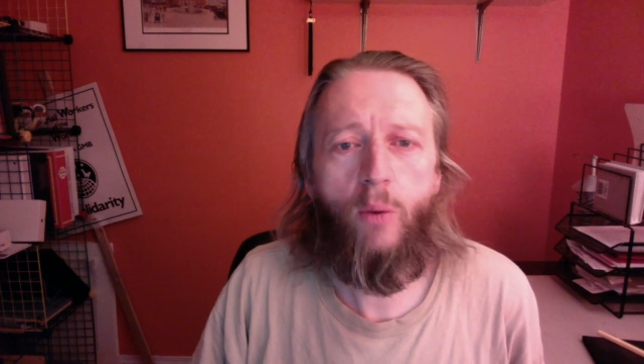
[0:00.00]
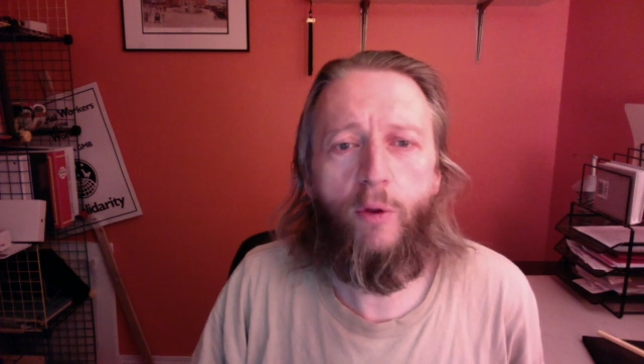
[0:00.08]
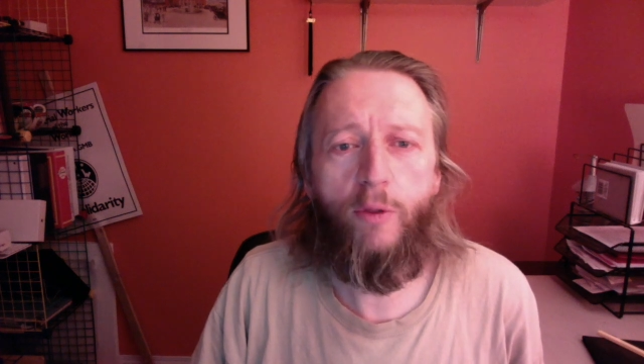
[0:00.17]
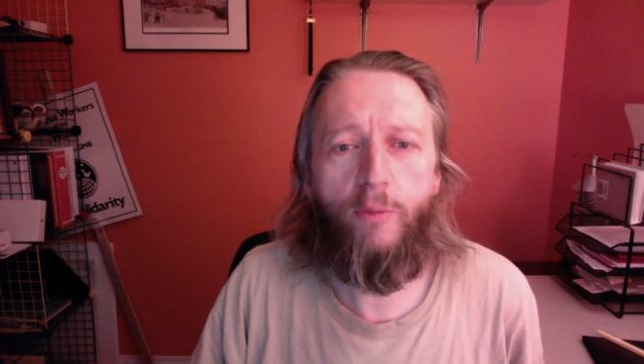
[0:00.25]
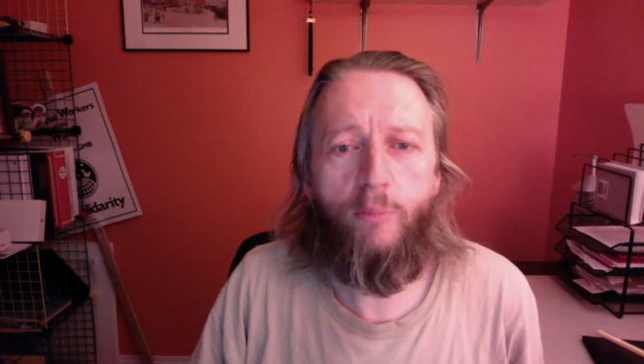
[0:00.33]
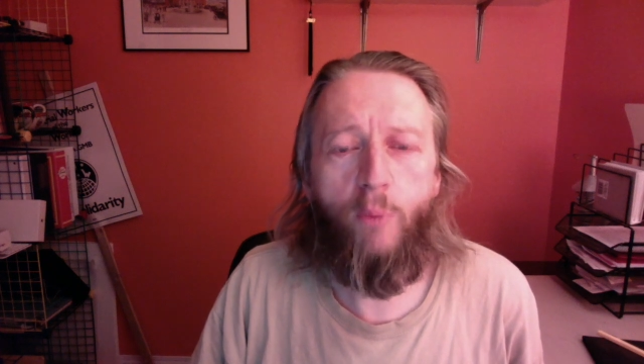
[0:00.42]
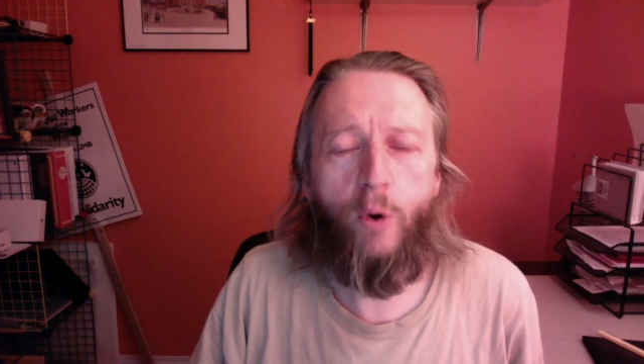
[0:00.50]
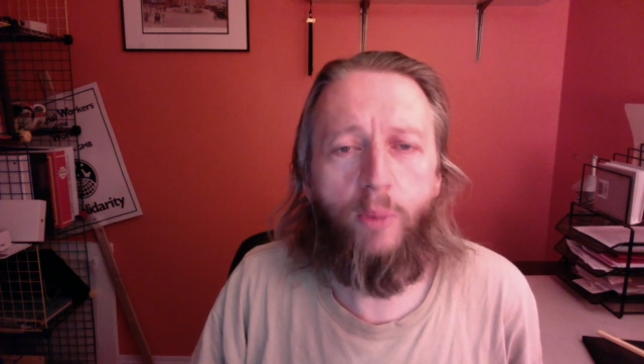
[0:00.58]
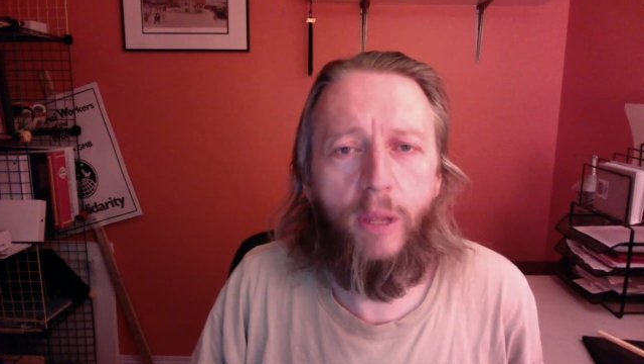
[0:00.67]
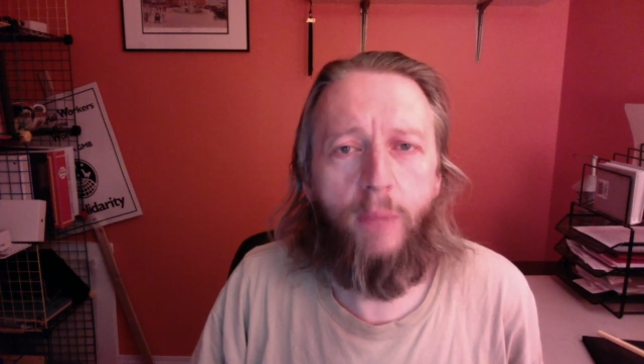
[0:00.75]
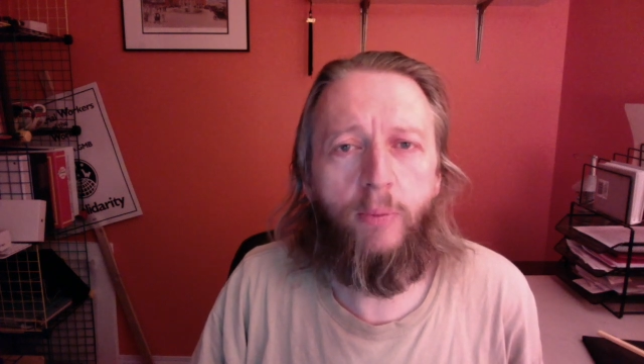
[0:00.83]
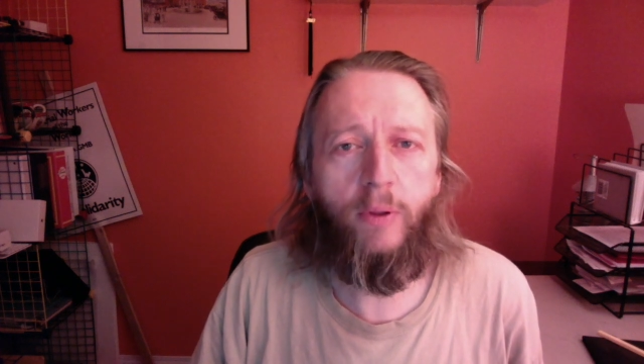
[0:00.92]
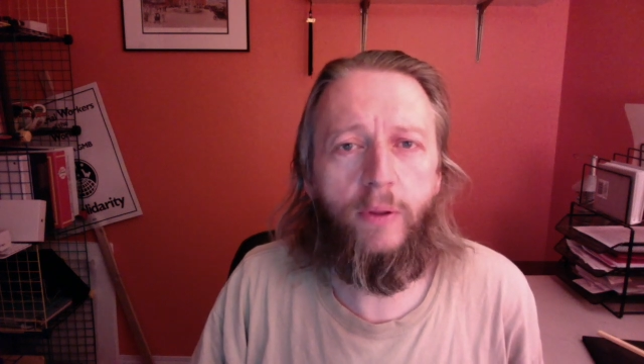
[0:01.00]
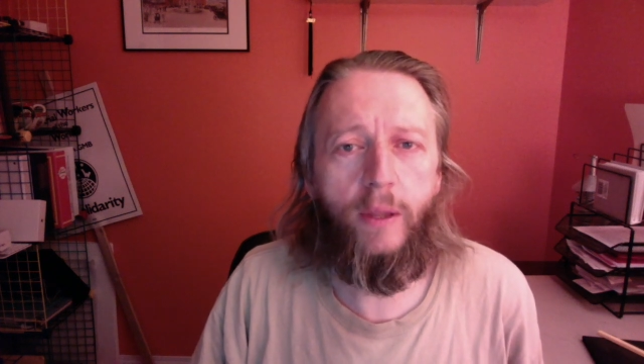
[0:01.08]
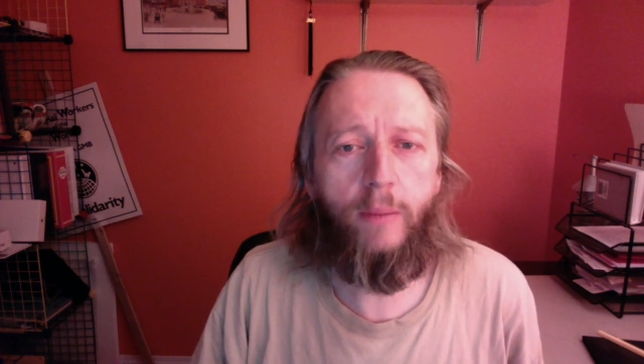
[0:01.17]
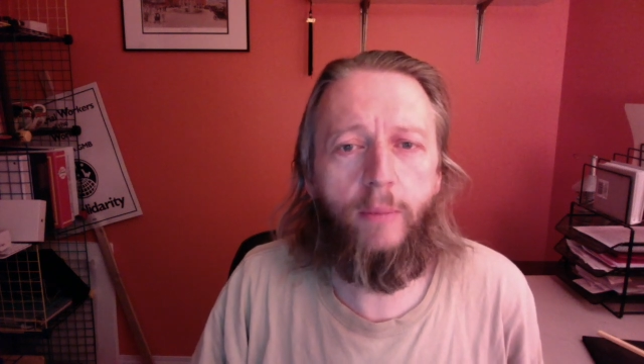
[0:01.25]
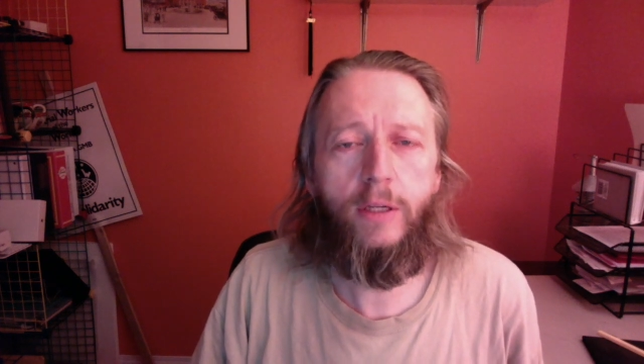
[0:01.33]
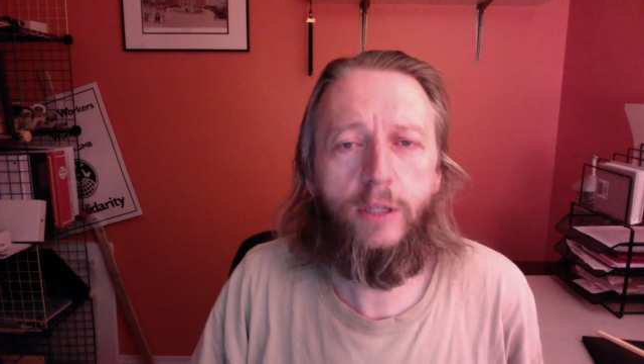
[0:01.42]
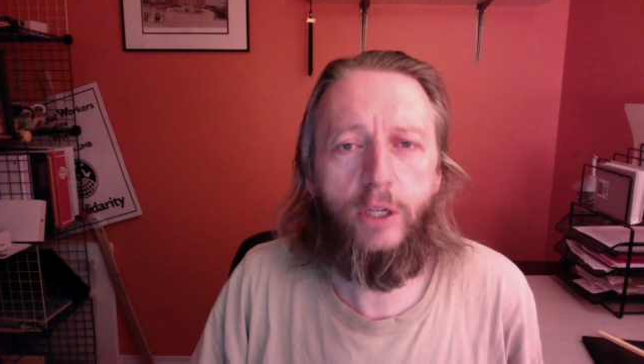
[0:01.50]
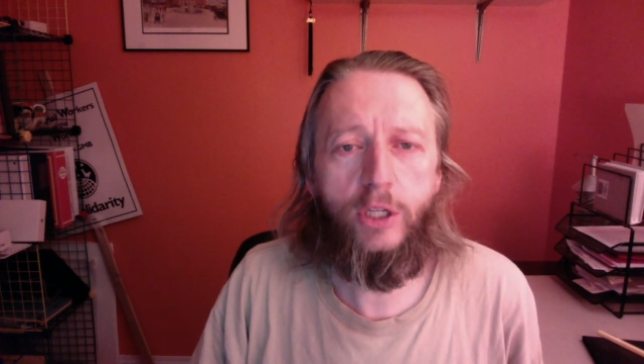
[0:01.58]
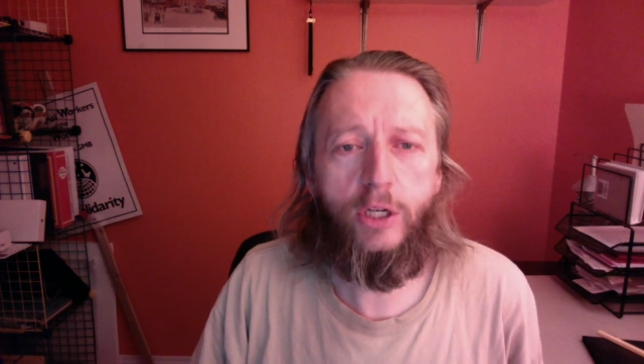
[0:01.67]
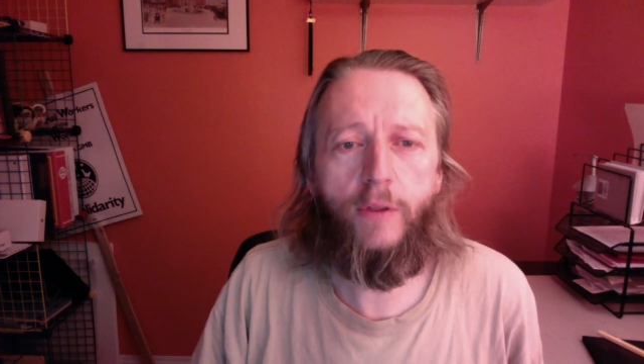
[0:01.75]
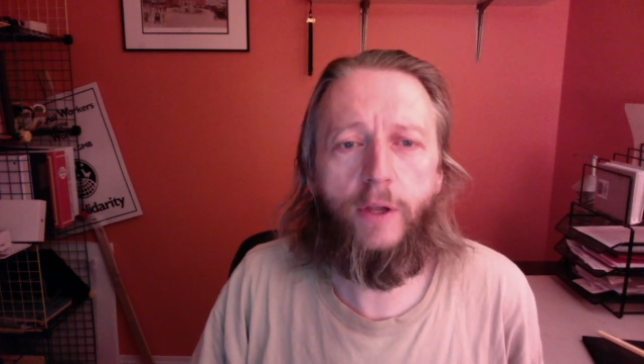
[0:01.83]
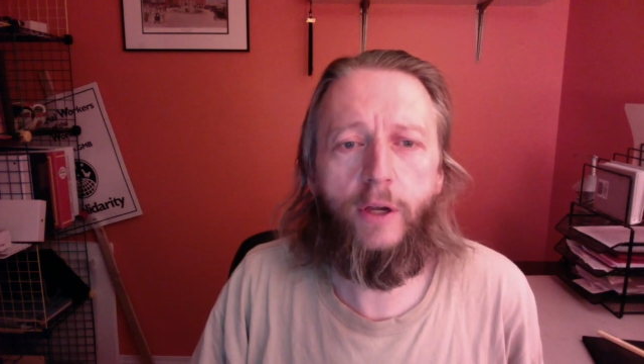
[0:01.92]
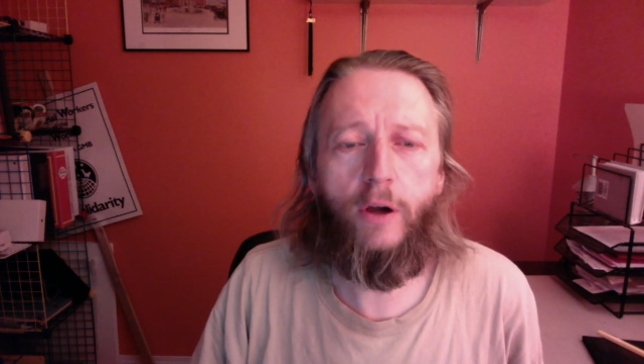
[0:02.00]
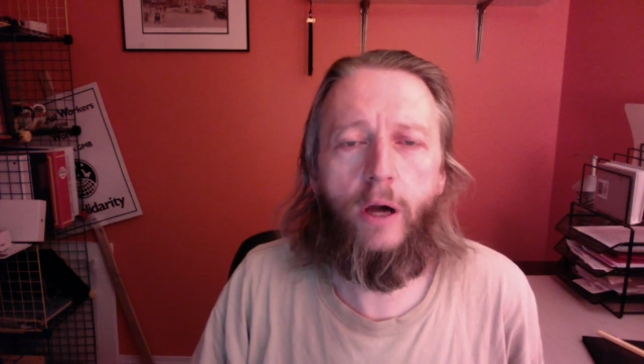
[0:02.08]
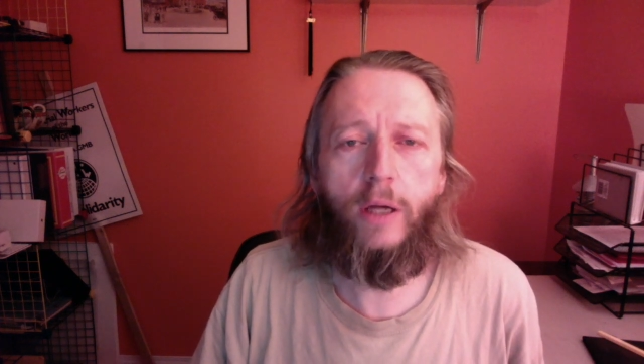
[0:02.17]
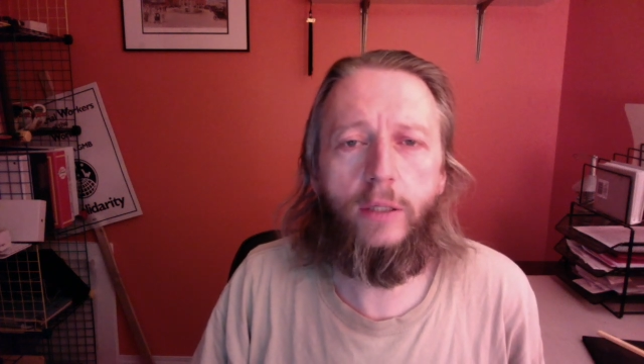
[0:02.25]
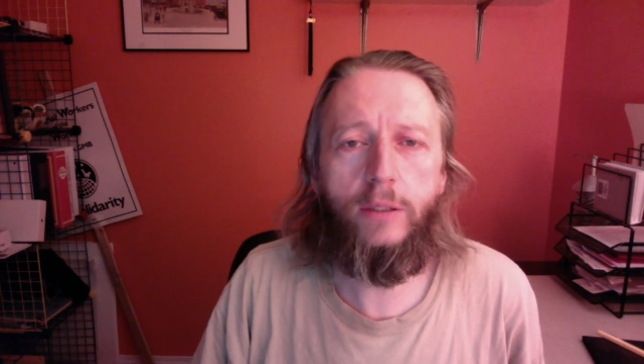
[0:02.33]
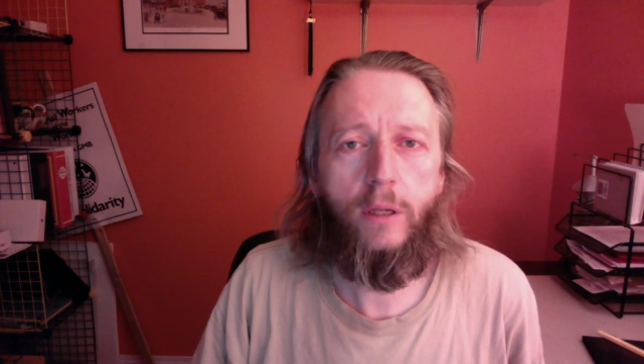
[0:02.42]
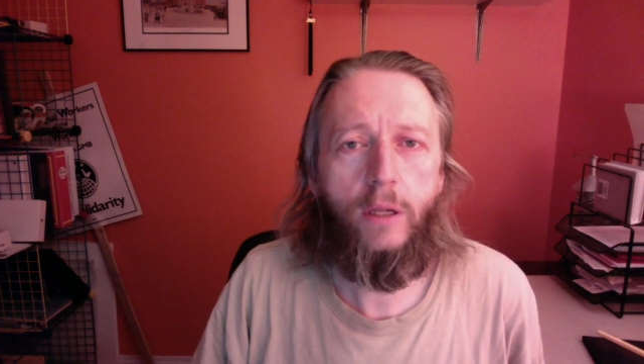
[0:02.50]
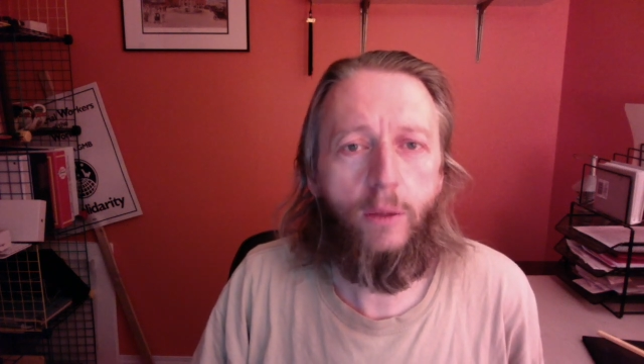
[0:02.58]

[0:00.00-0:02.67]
with more people in them to share the cost.